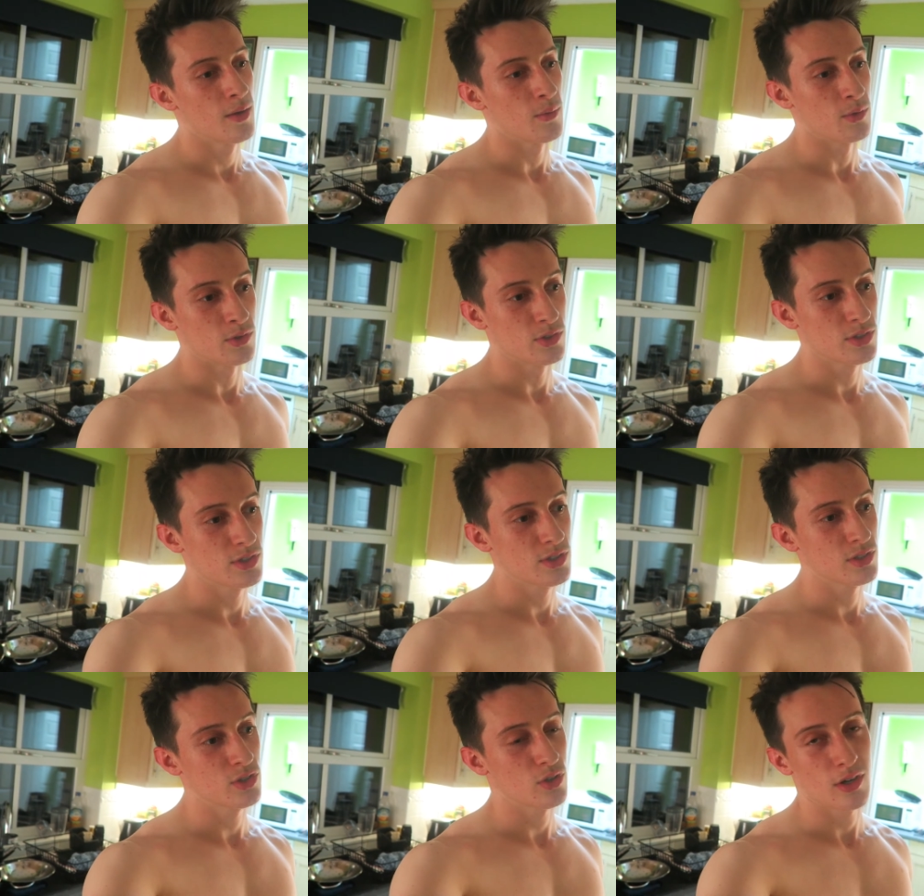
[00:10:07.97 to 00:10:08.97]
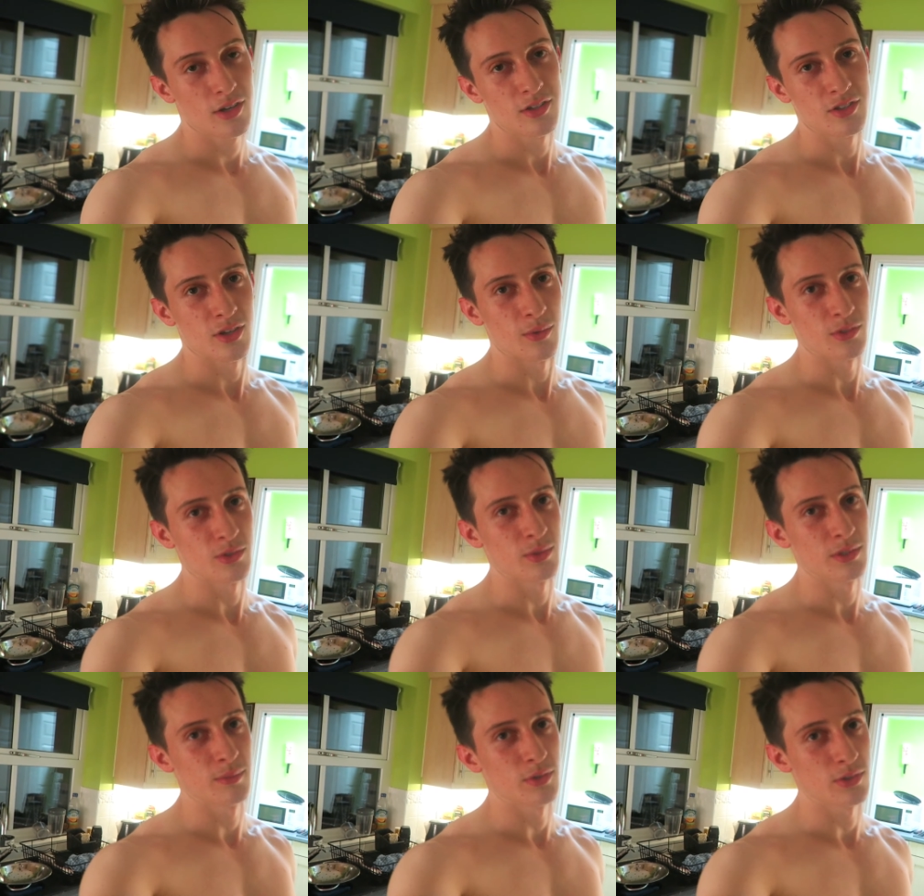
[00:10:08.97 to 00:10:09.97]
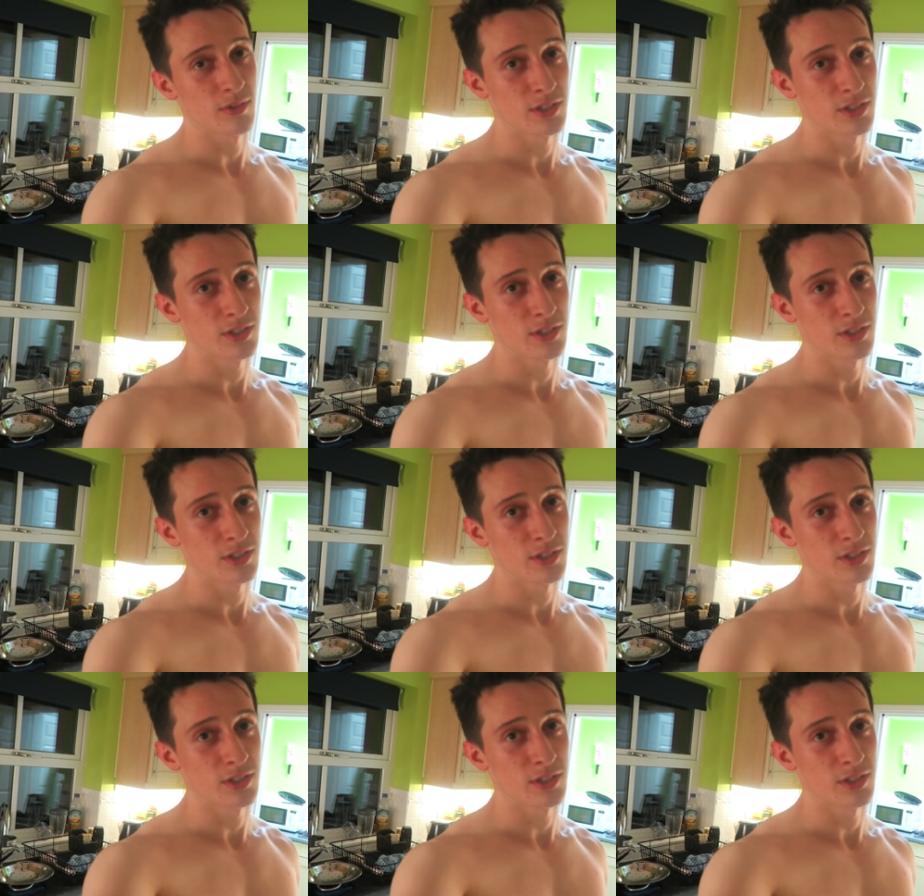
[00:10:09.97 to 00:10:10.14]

was trying to decide what to eat because